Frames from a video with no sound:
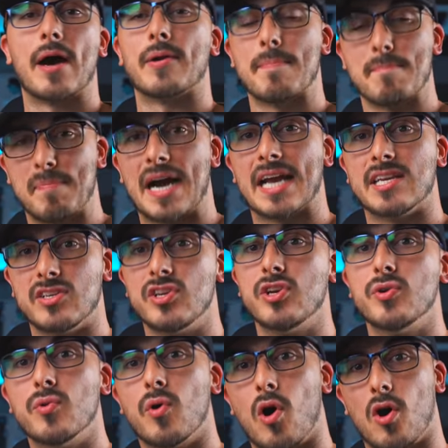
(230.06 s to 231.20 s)
out and buy a
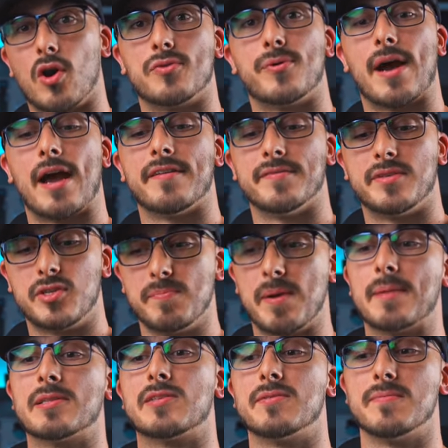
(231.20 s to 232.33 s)
new hard drive to be
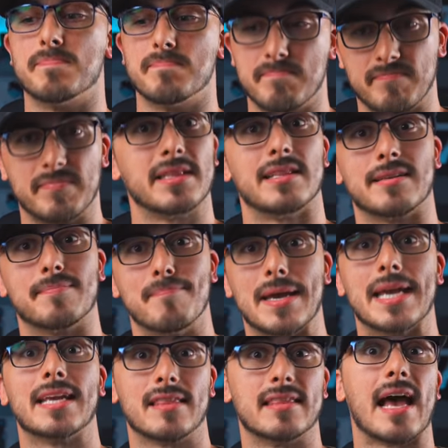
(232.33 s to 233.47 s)
able to like
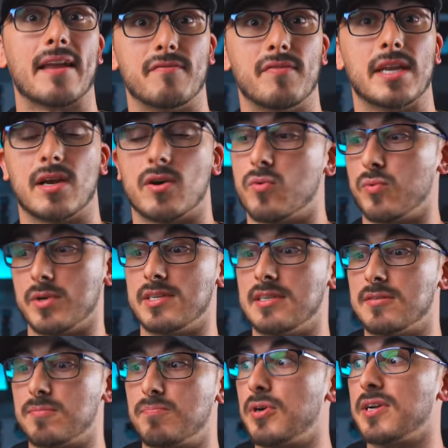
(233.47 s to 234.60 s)
make that video, which
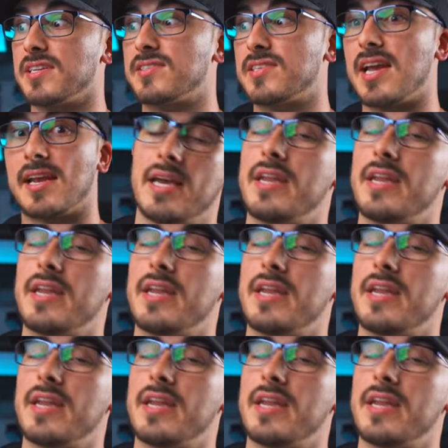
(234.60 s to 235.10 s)
is pretty insane.